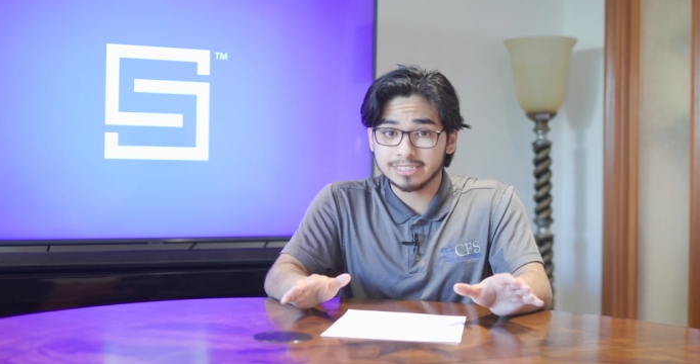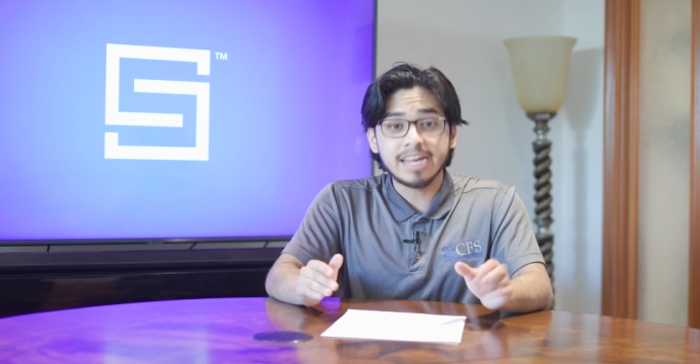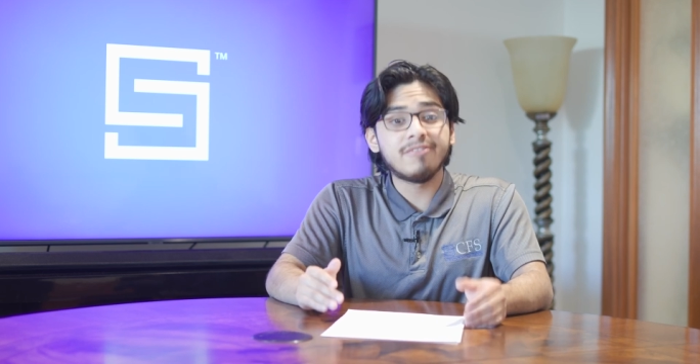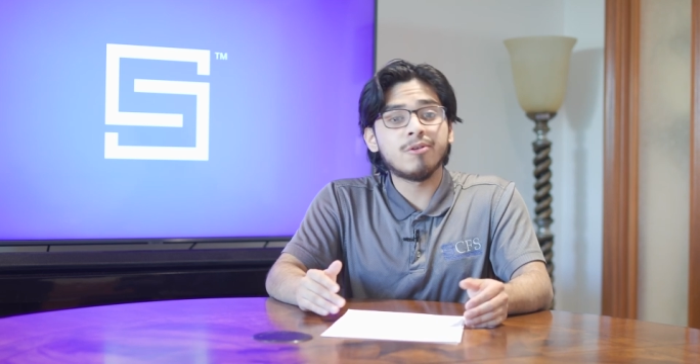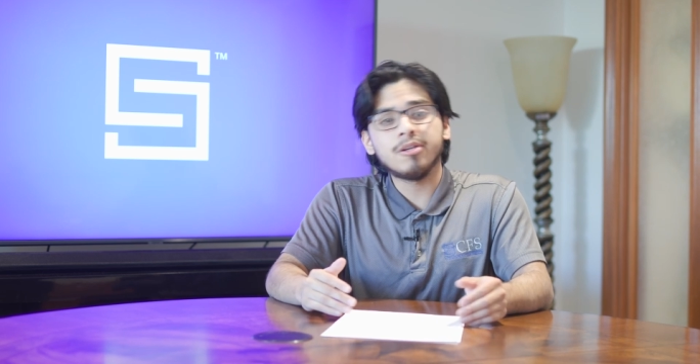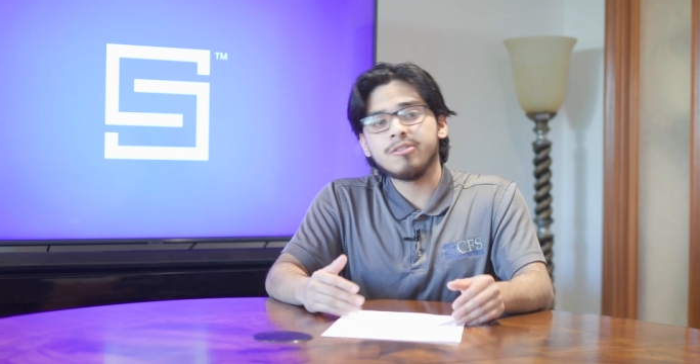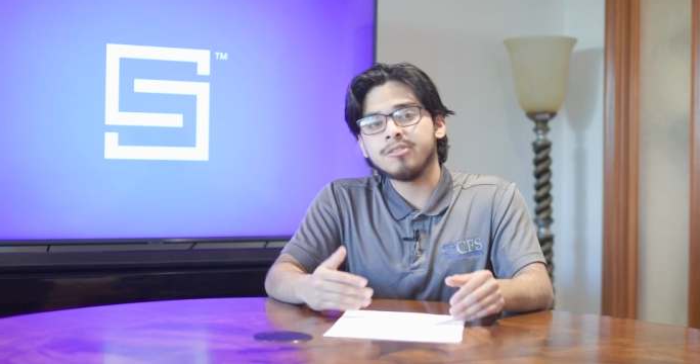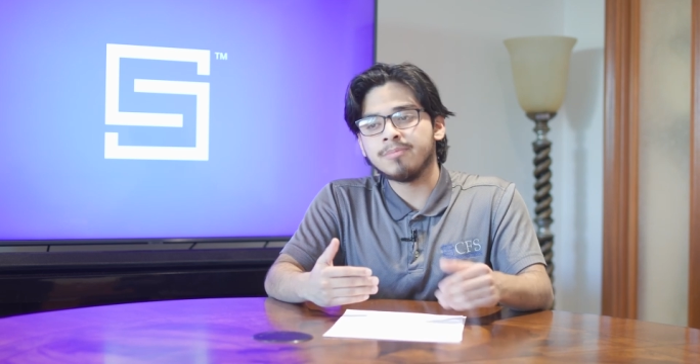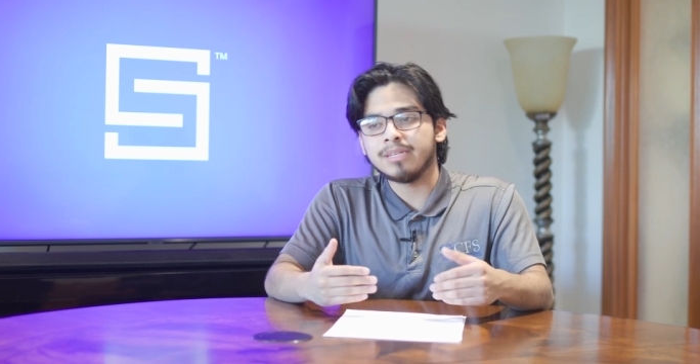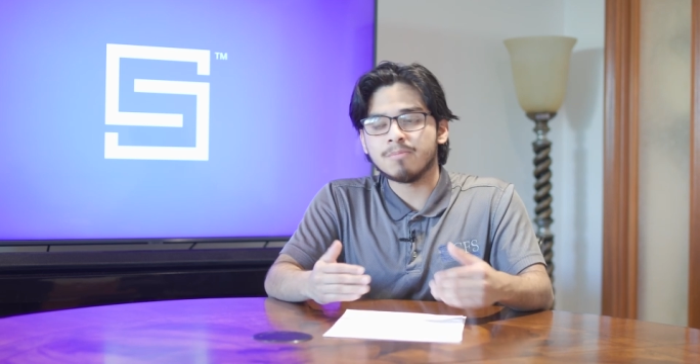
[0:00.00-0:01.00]
And if you want to do
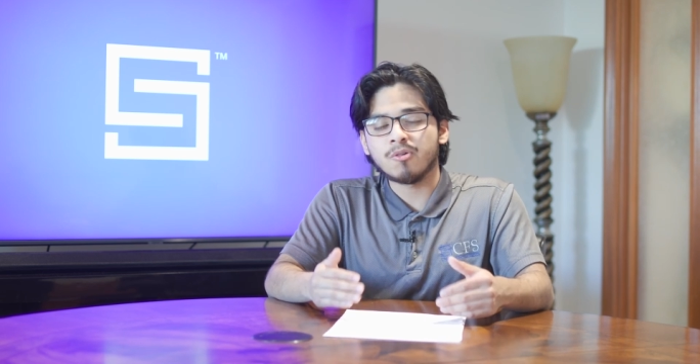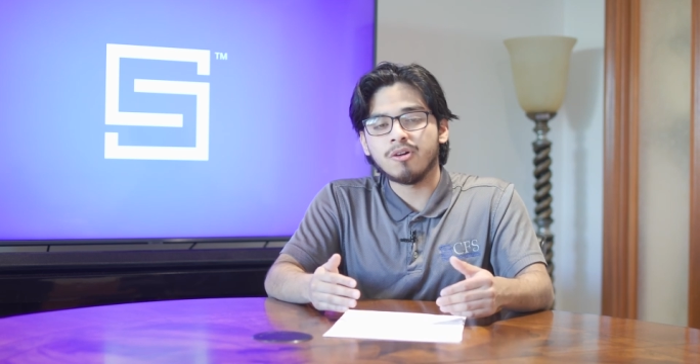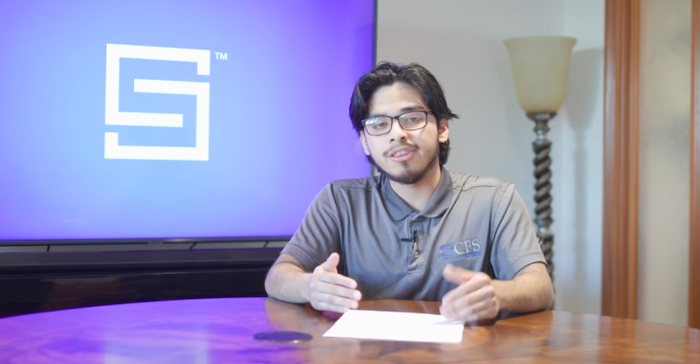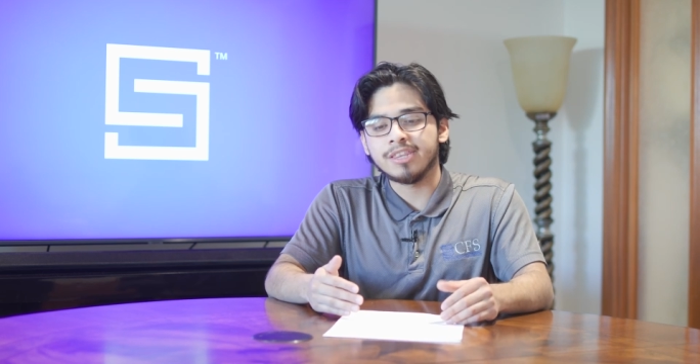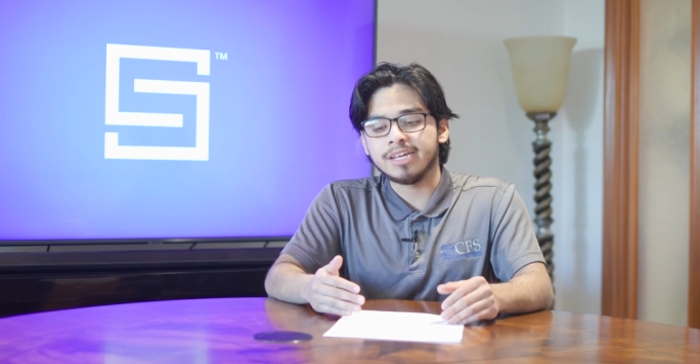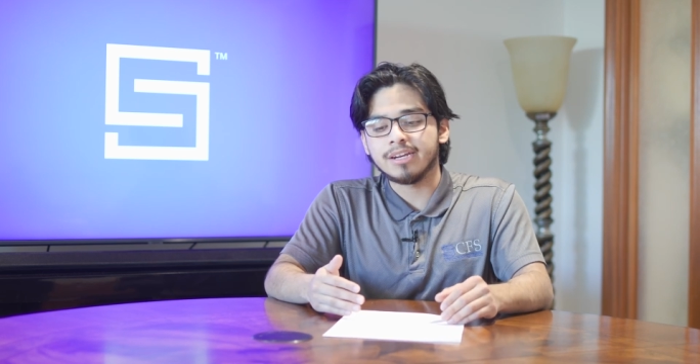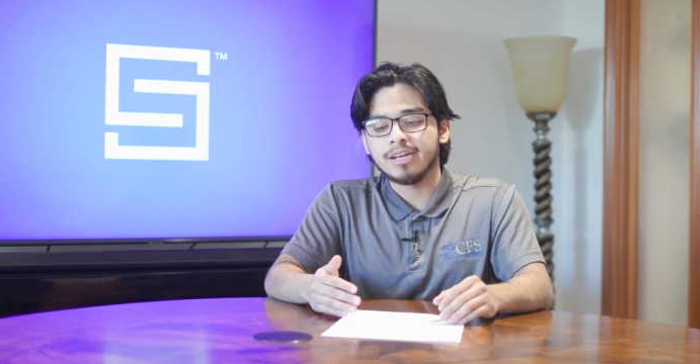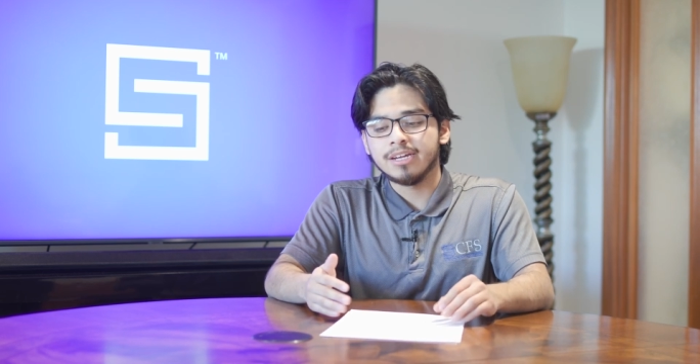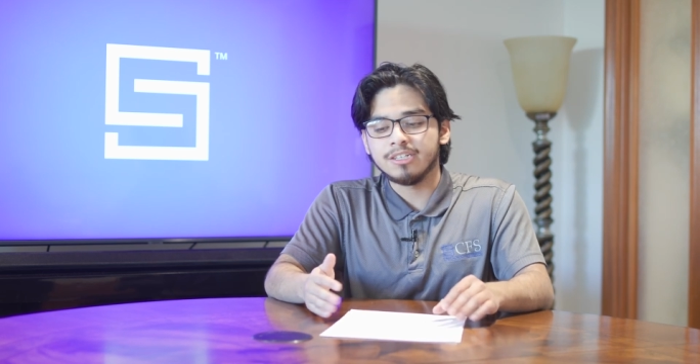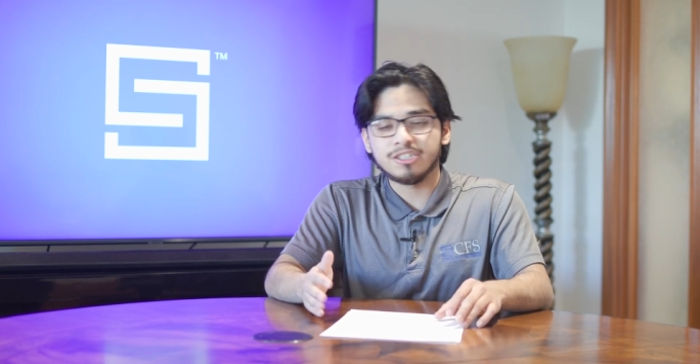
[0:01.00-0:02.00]
something more than
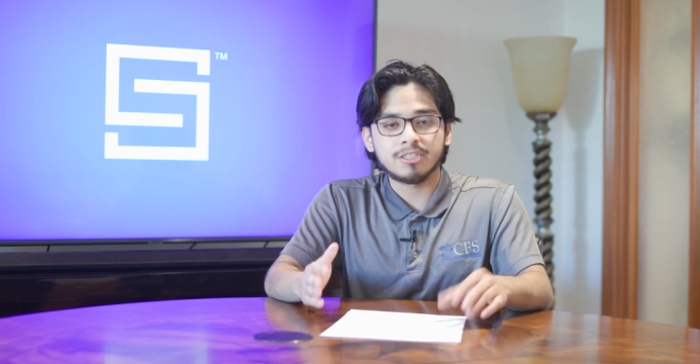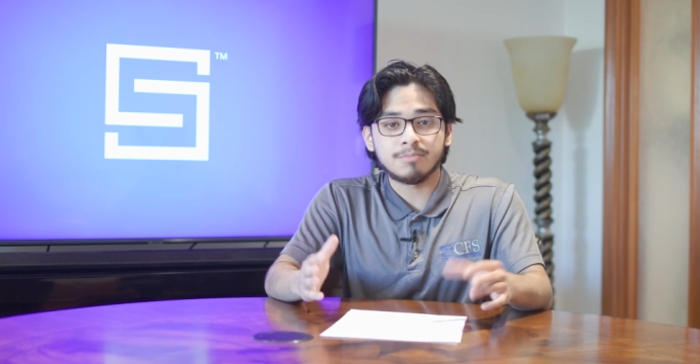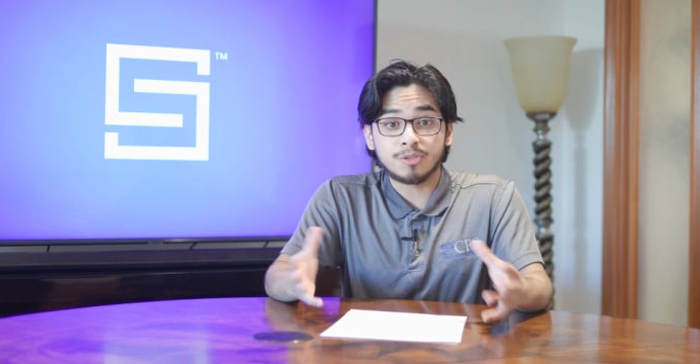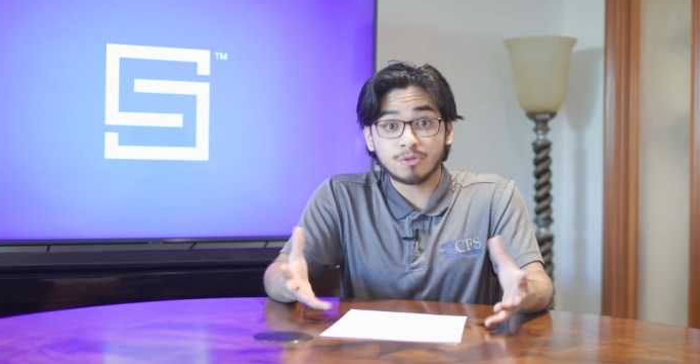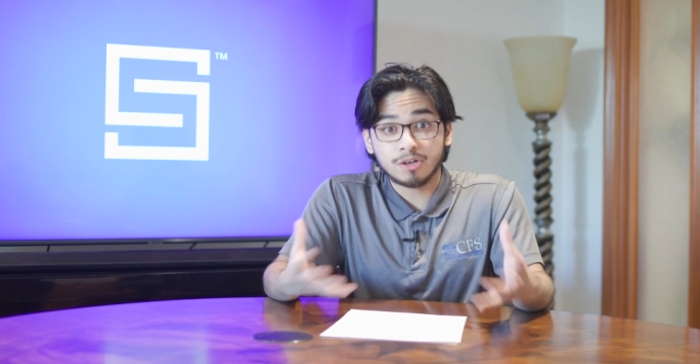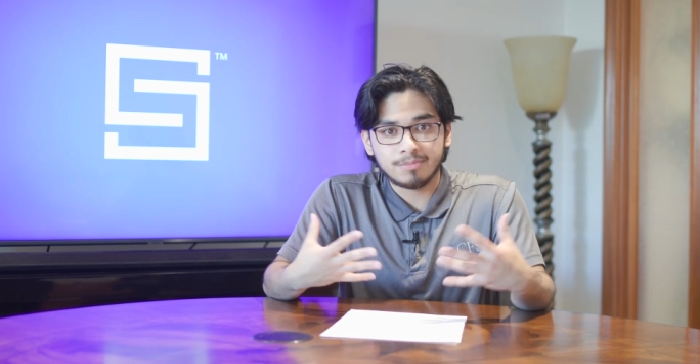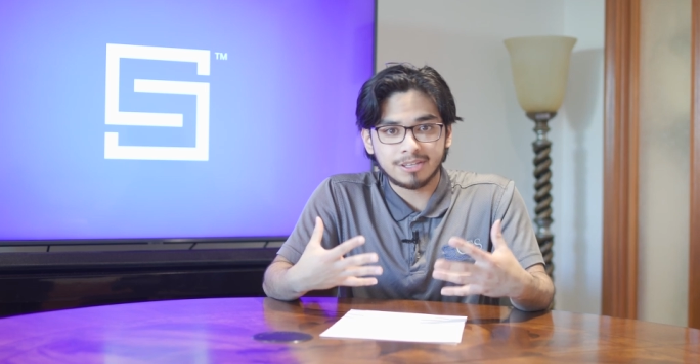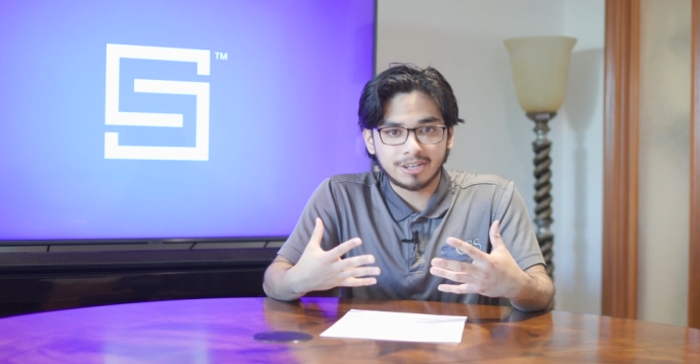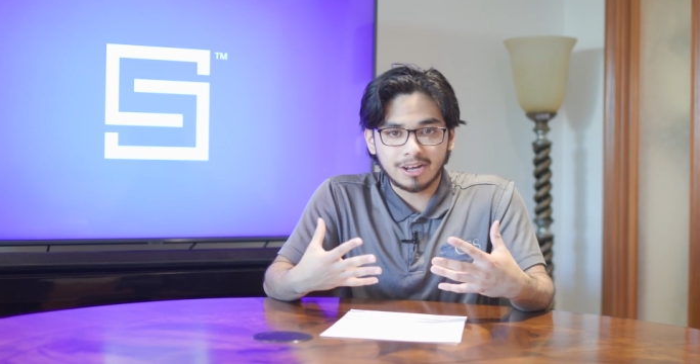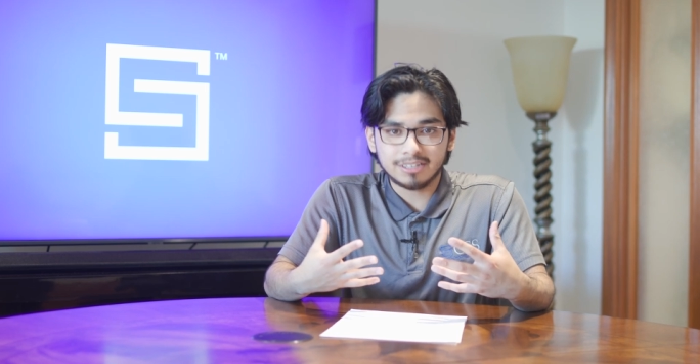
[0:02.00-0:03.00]
just absorb the
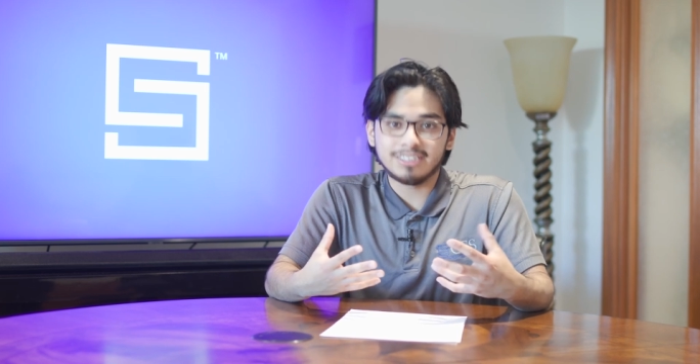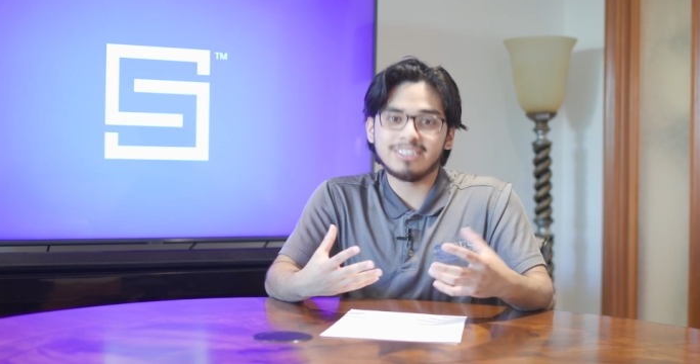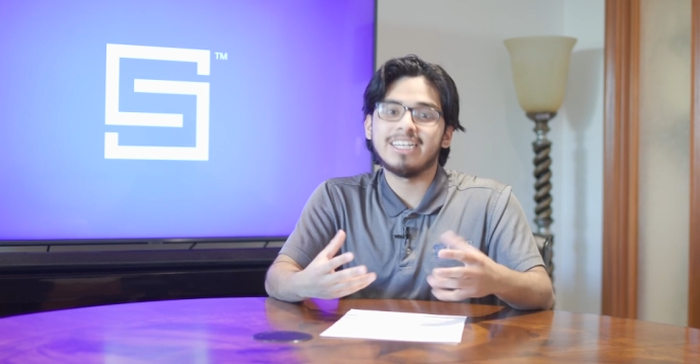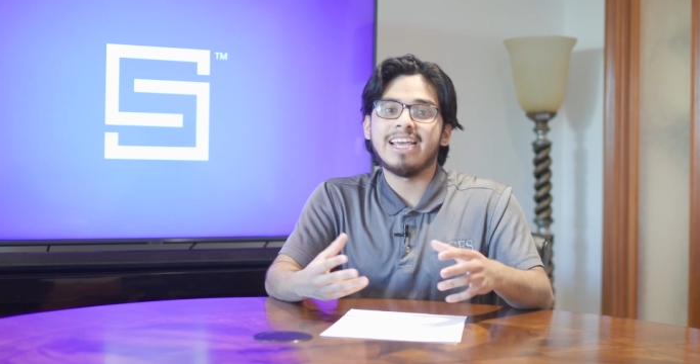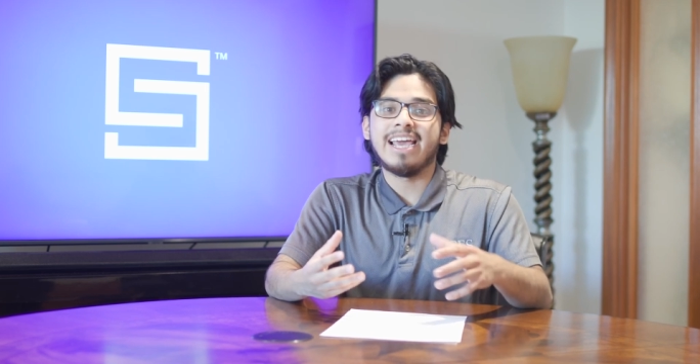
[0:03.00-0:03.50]
knowledge